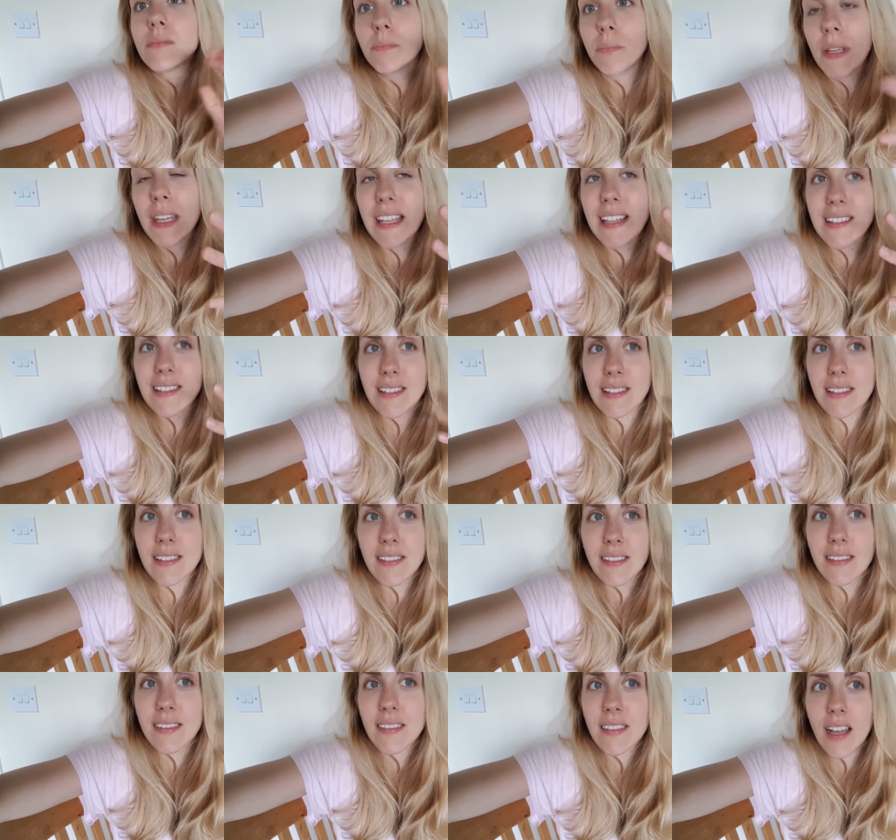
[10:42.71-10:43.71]

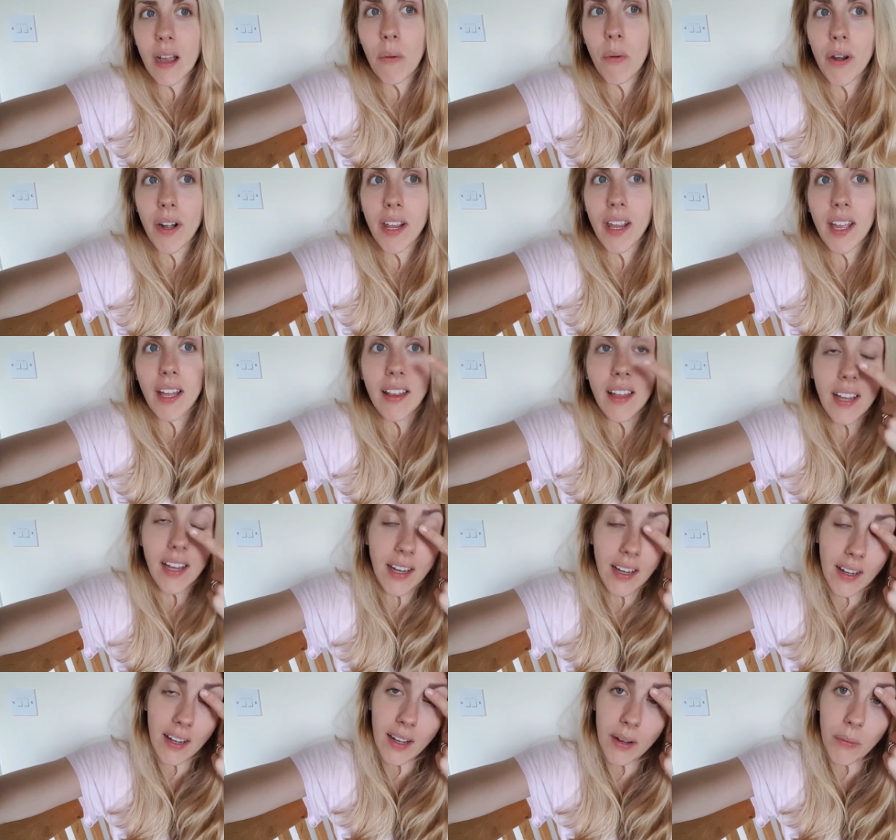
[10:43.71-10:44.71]
pieces. I want to get like
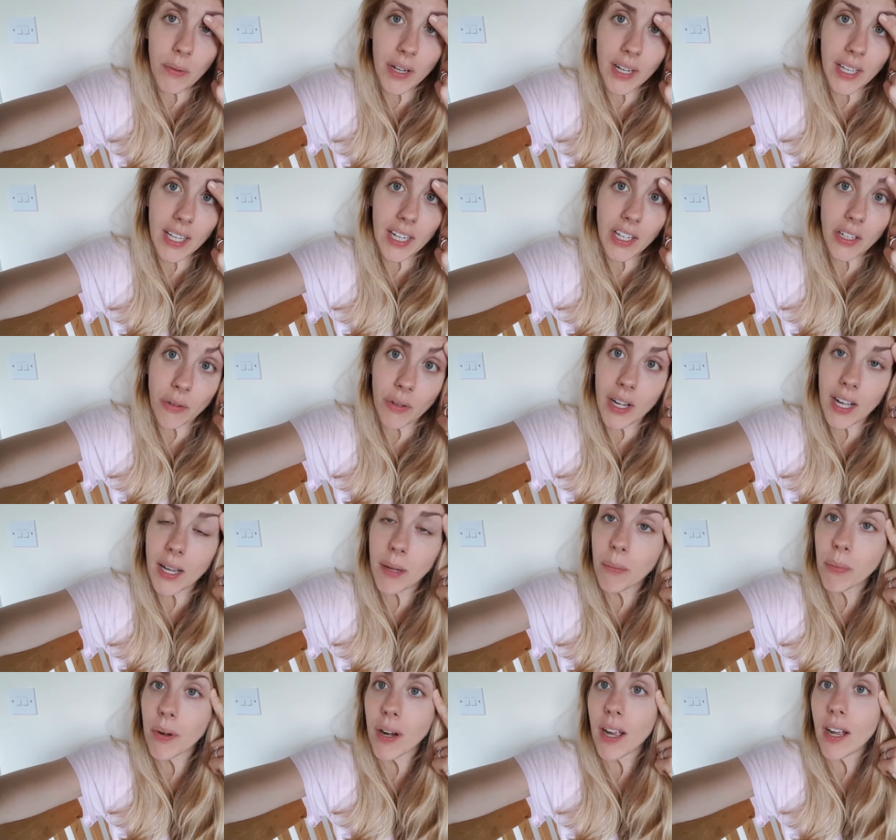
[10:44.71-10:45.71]
I want to get a new
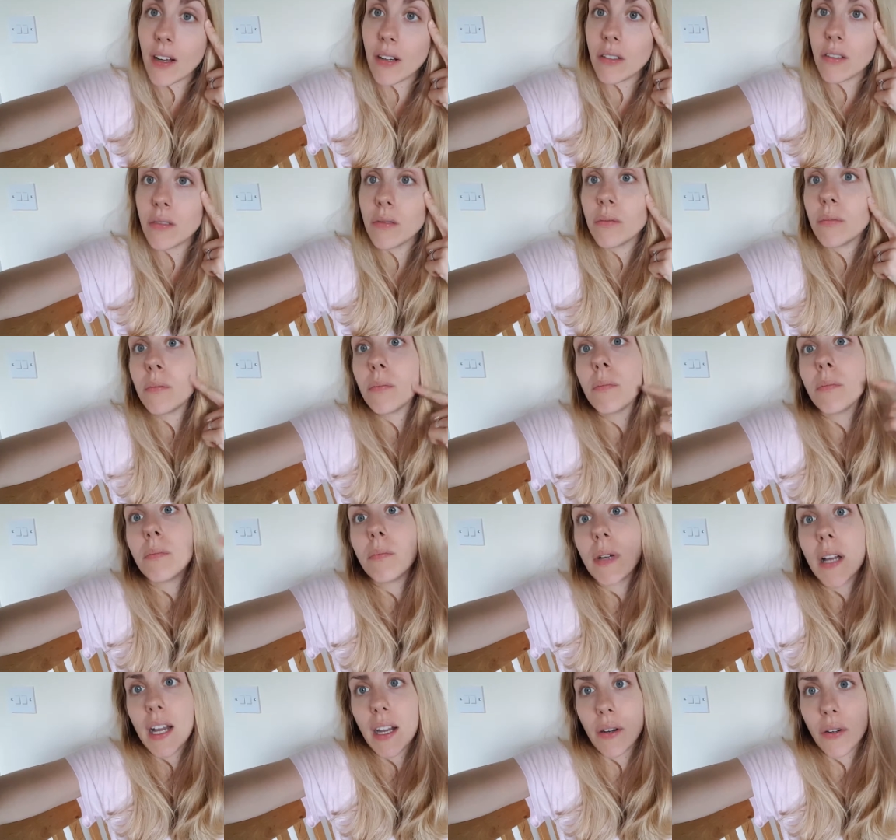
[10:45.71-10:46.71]
eyebrow
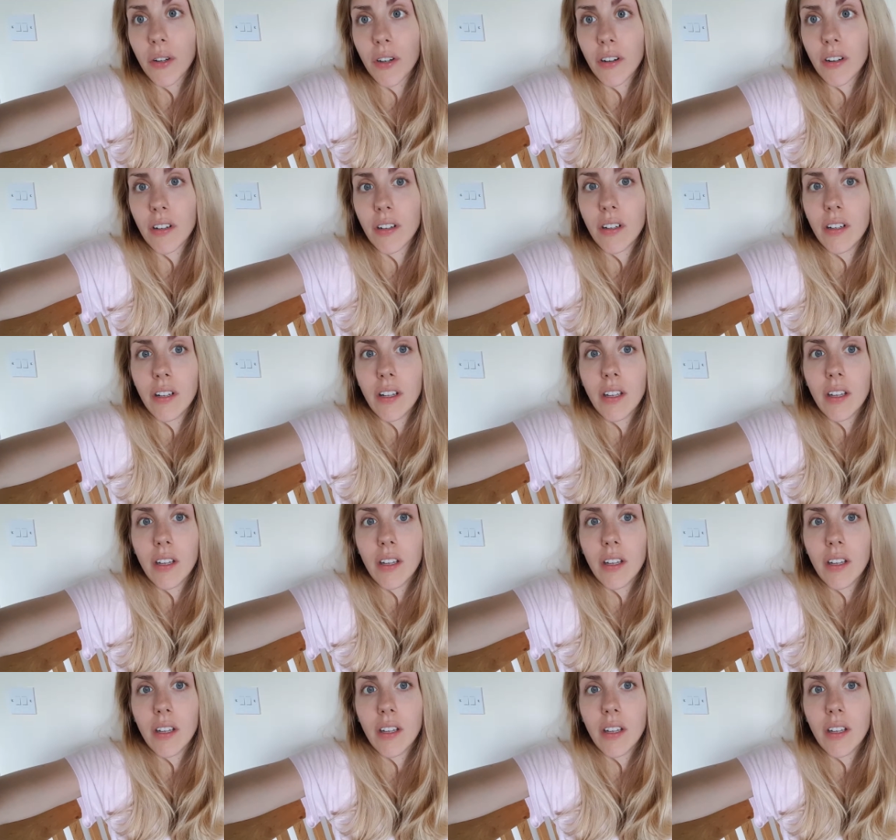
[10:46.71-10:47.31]
powder,